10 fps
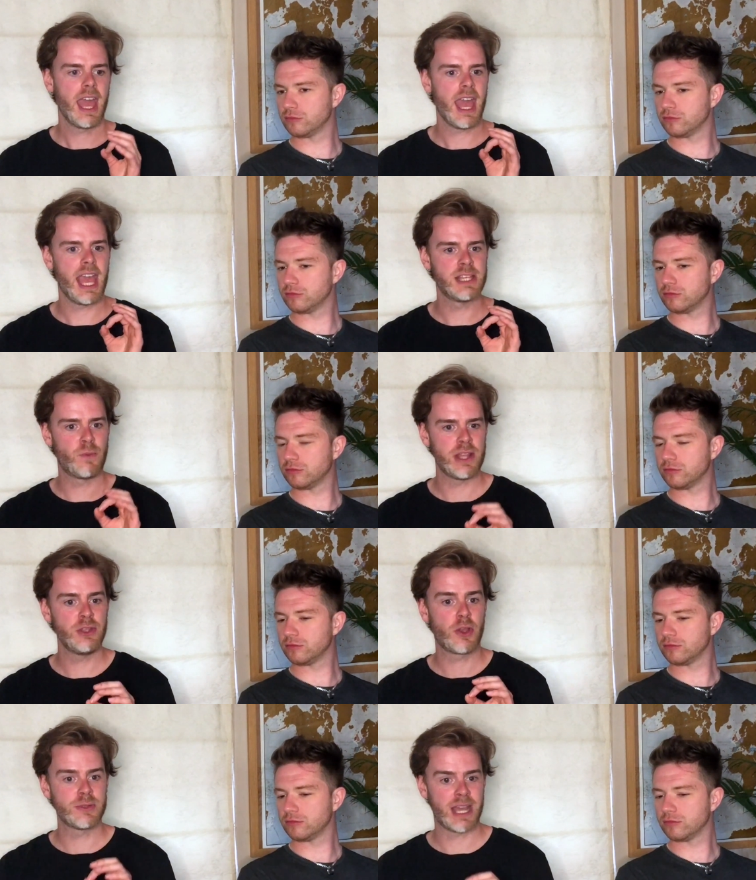Speaker 1: Is when you
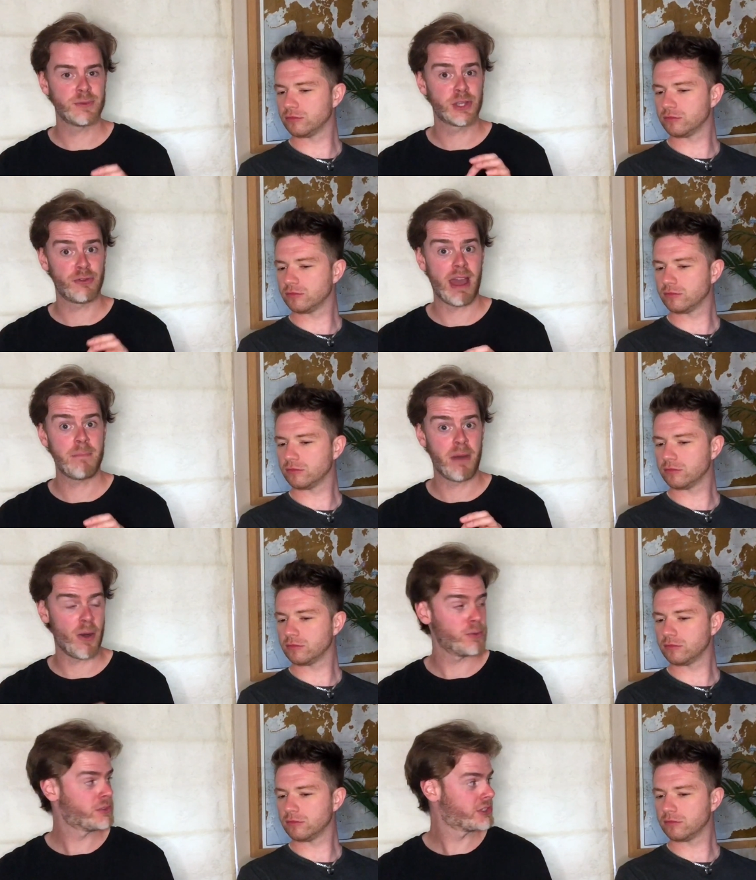go down to Grand
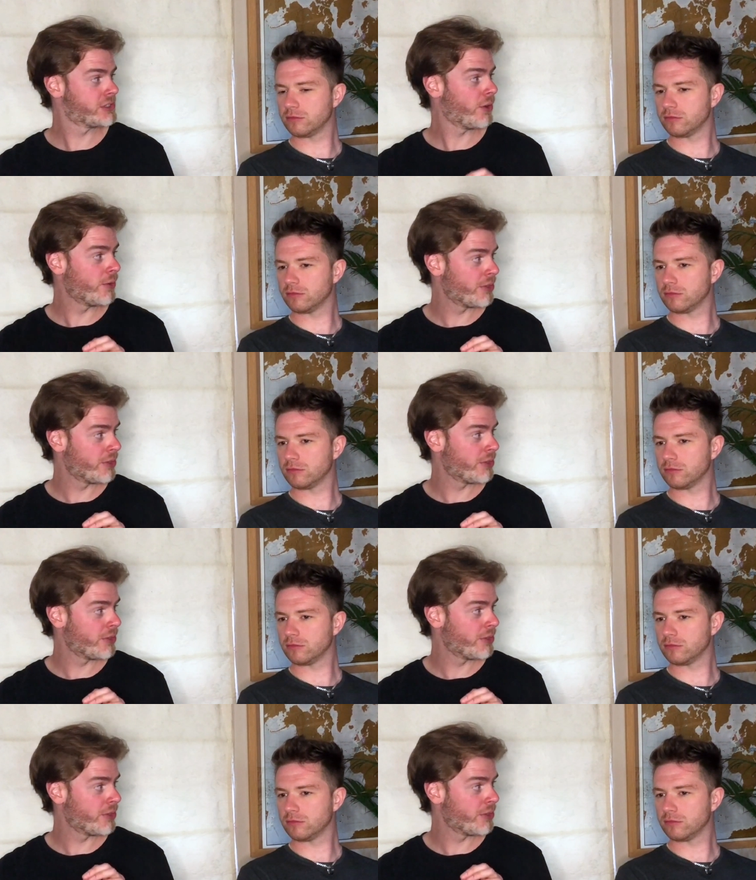Pulse on